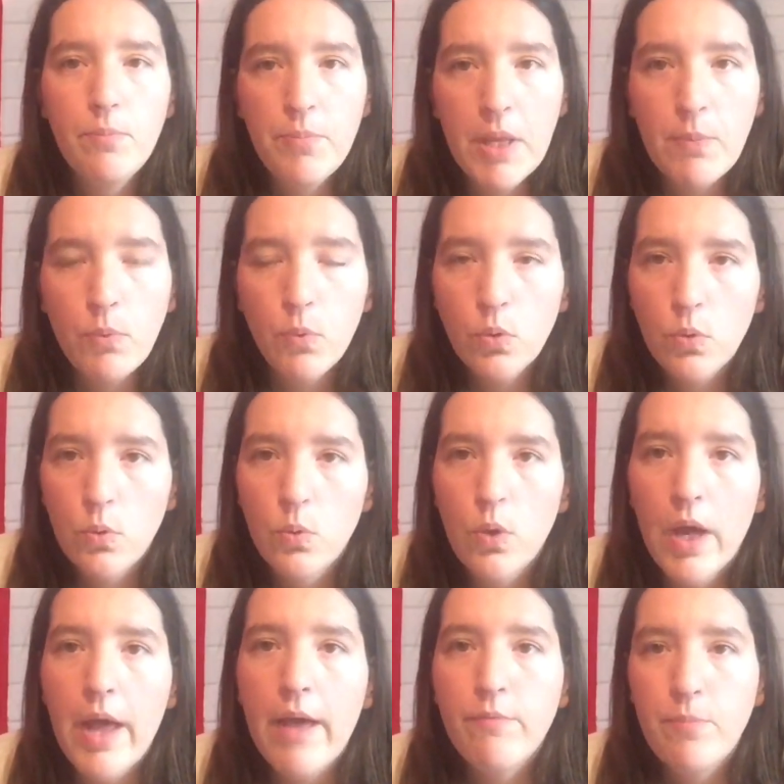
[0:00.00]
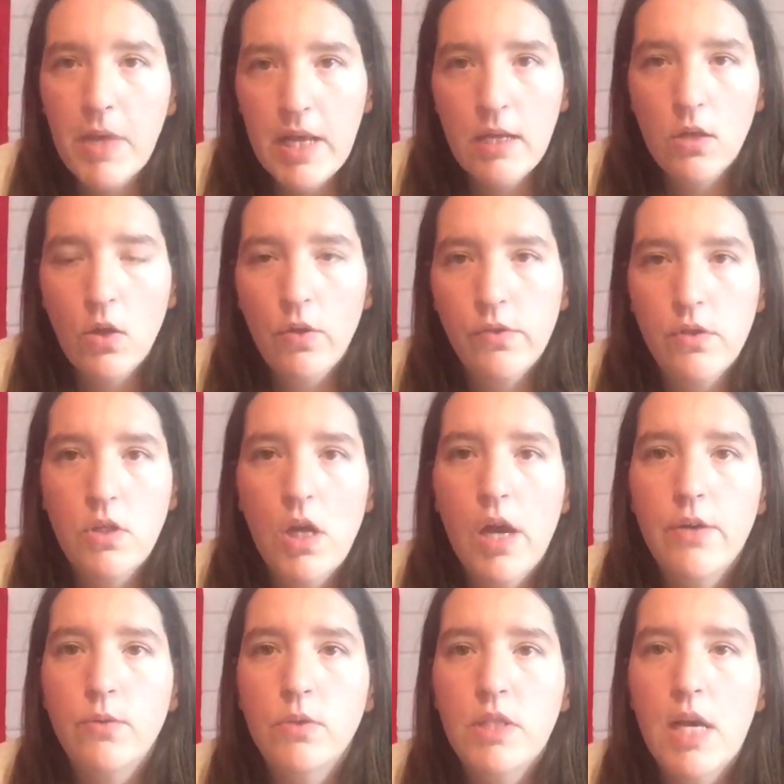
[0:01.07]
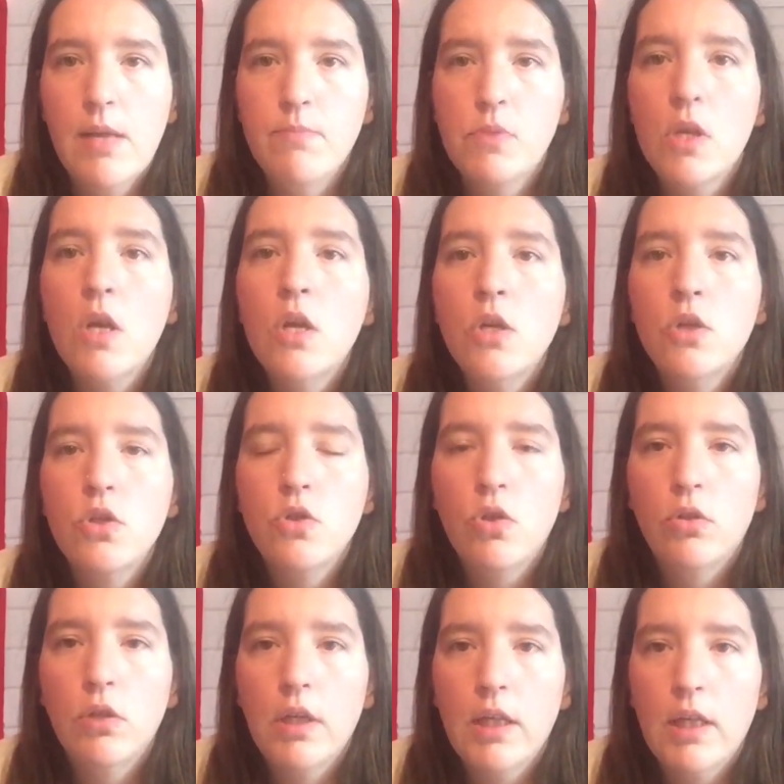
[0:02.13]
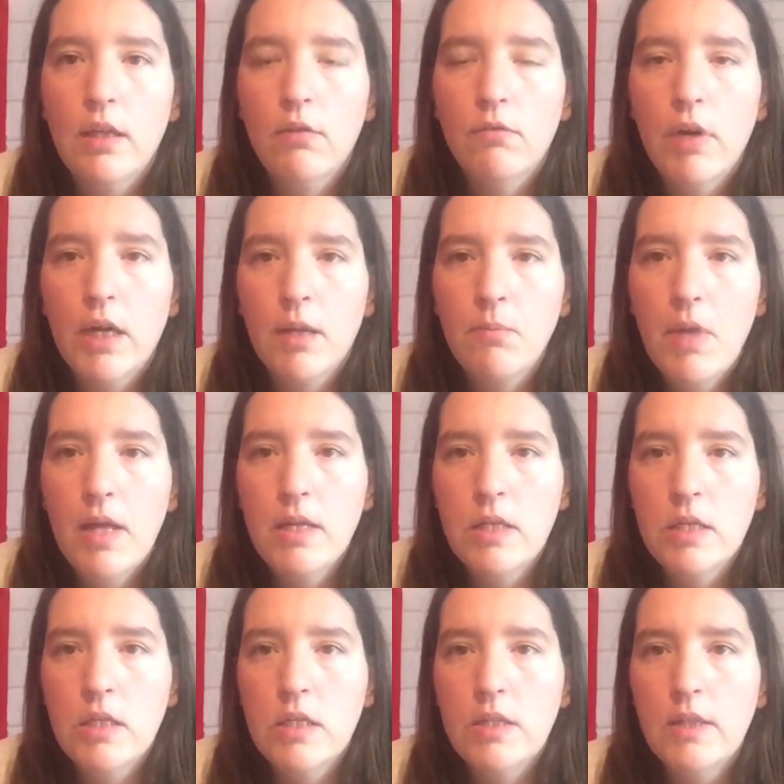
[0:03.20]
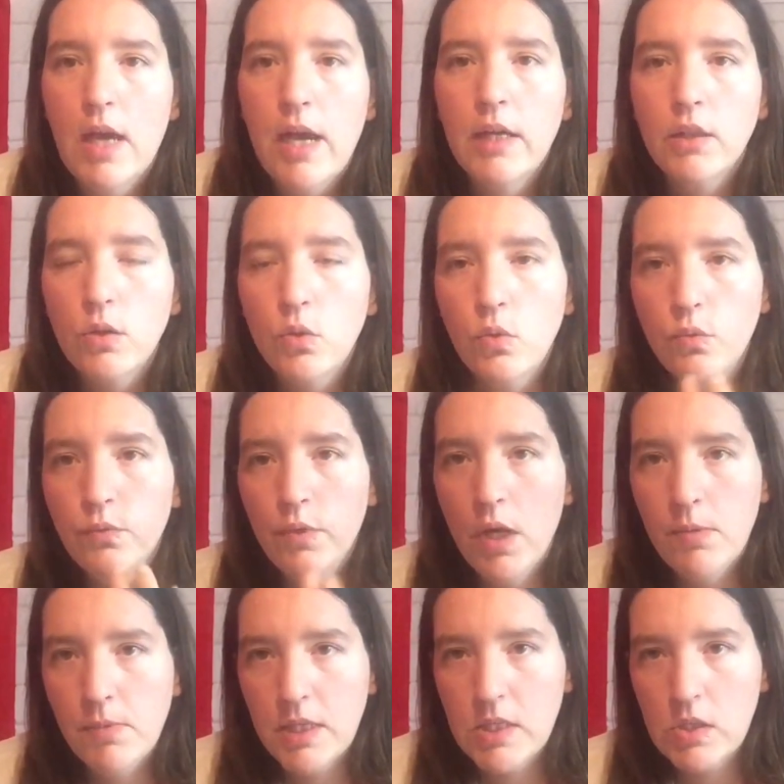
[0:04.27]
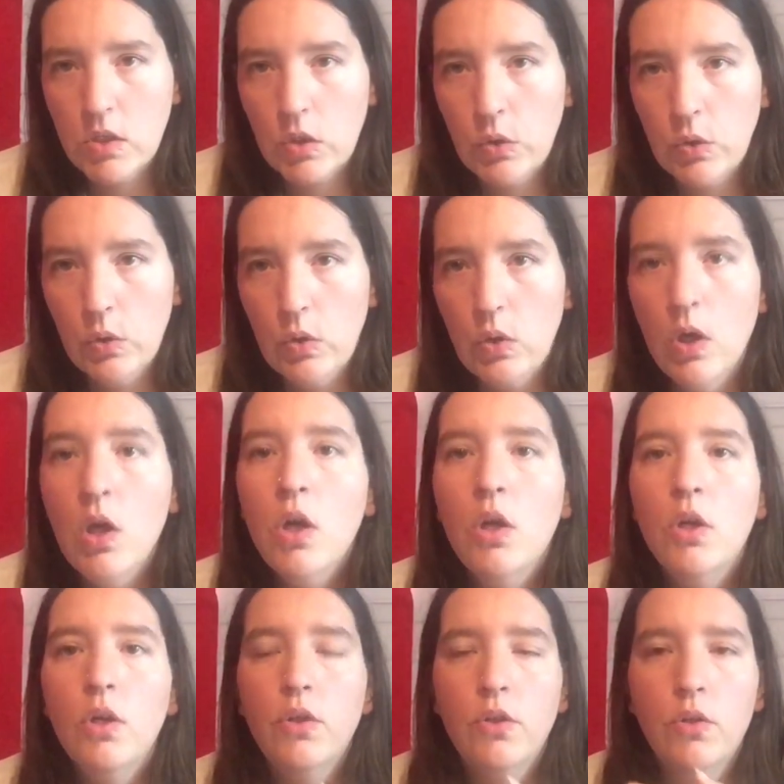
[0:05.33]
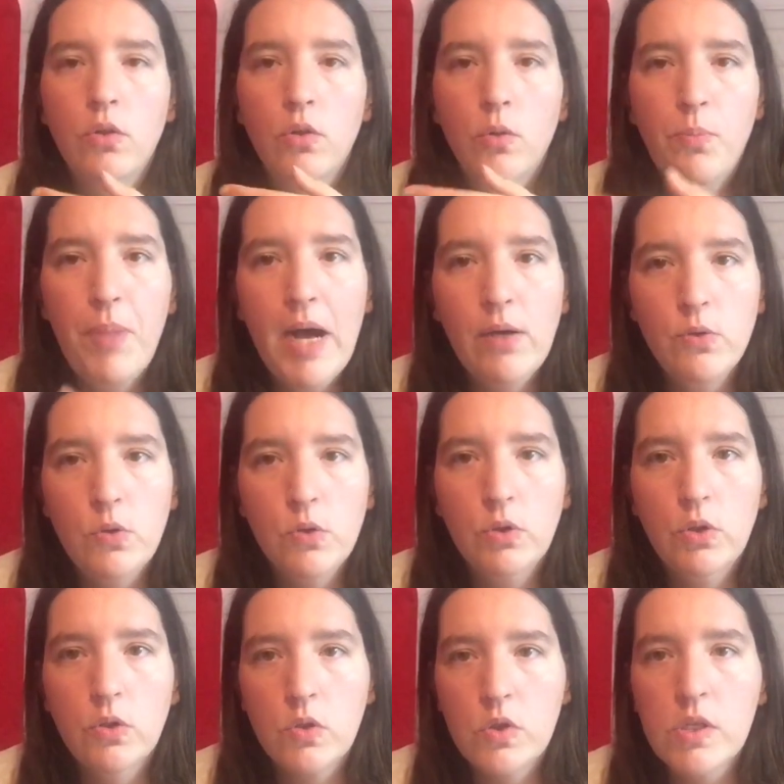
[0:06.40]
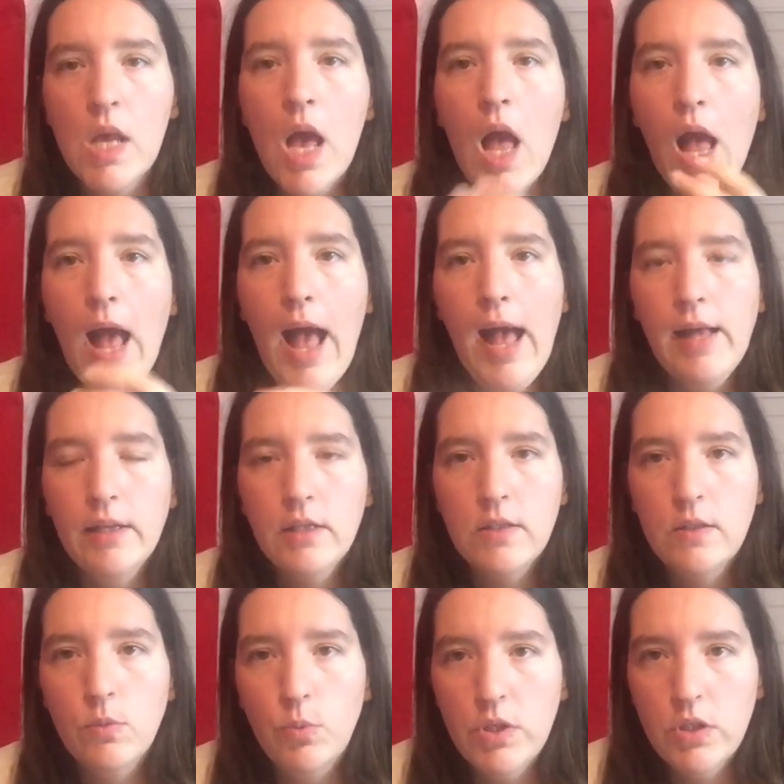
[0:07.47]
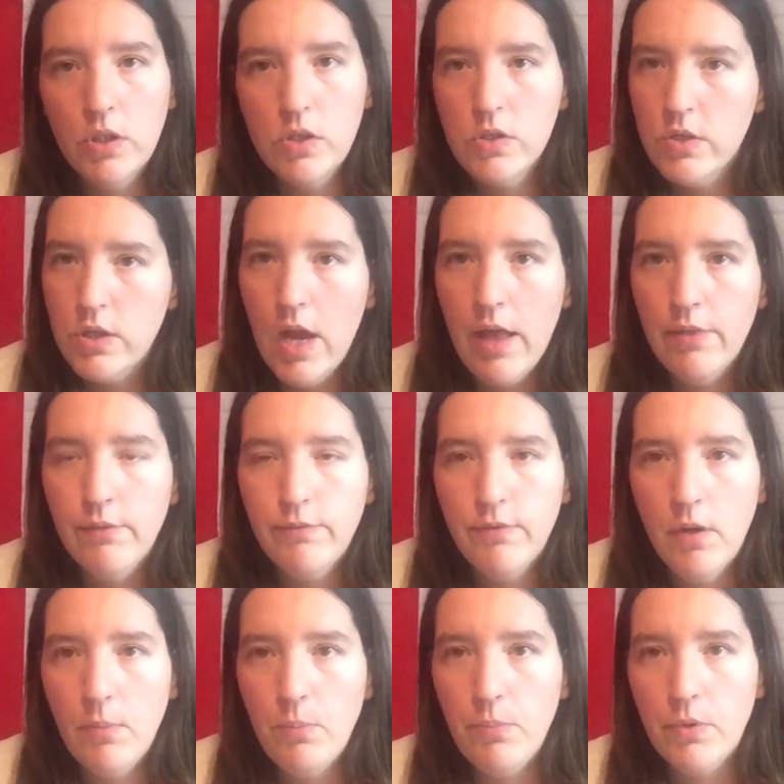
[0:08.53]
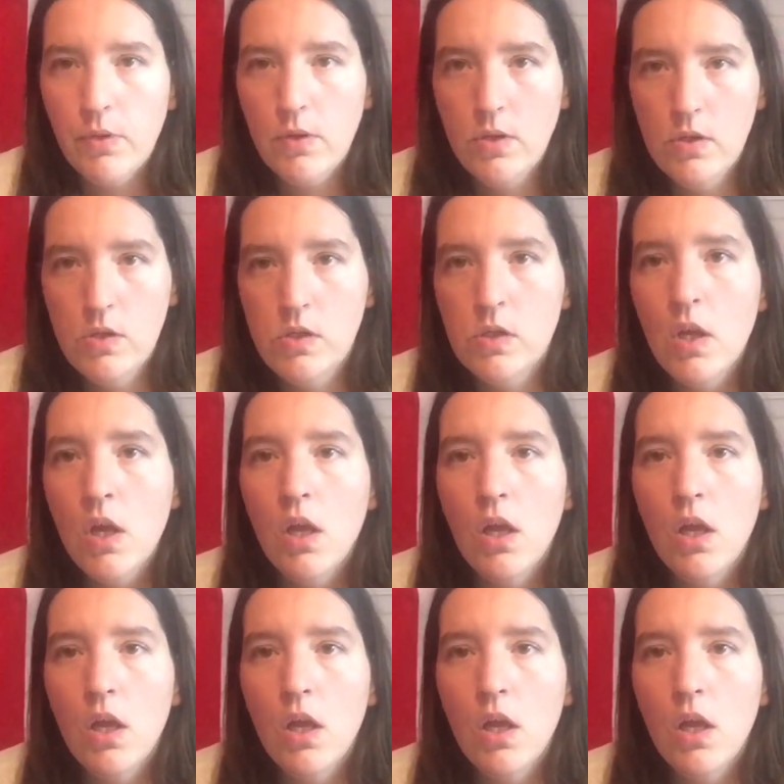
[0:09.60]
People who have been on the tidal Thames strongly recommend that you firmly secure your bow doors and the windows at the front, because